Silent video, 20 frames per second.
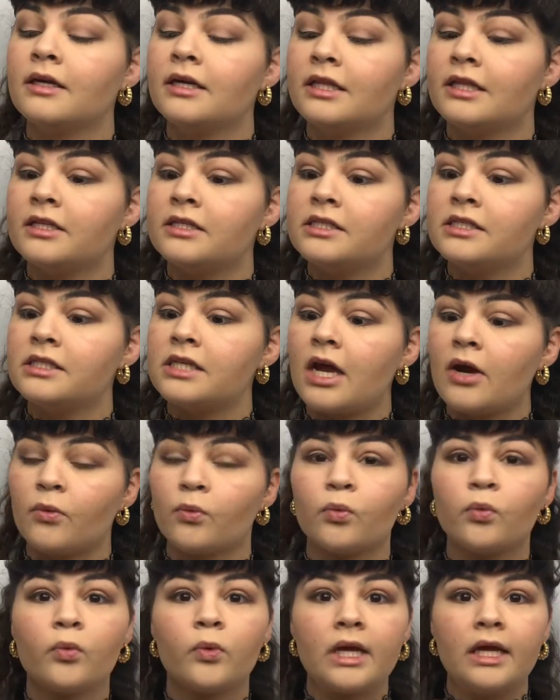this is like
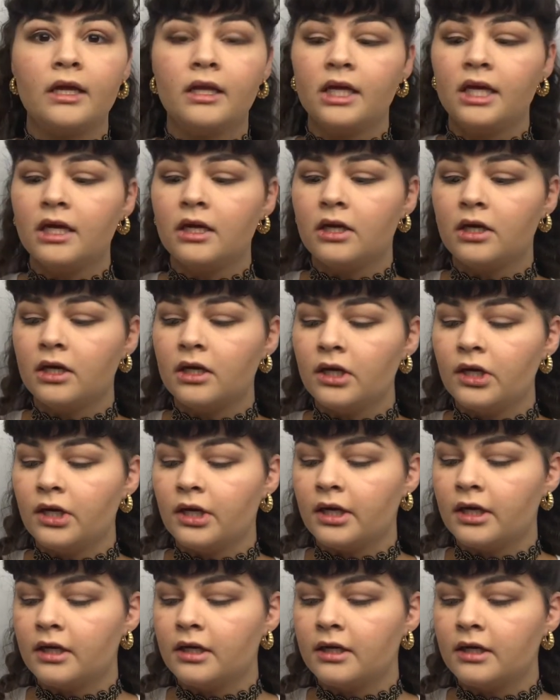really
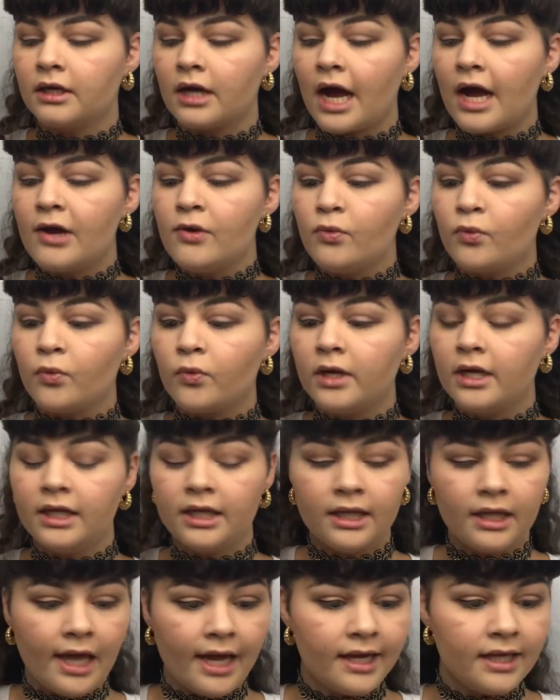good. I
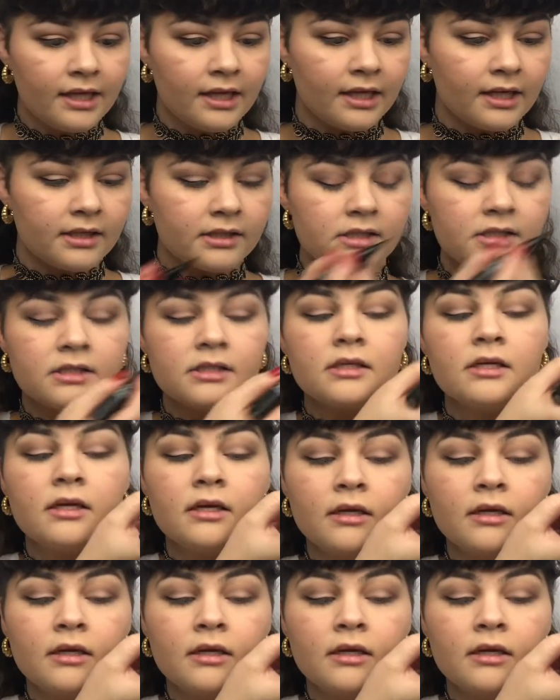really like this.